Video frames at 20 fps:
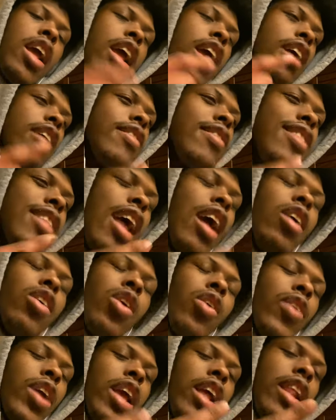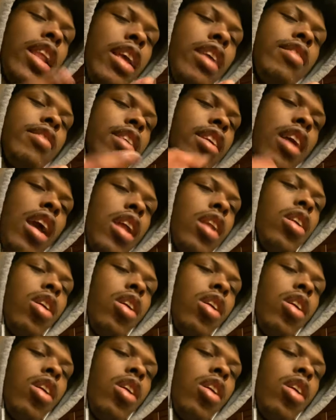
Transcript: It's not gonna get easy at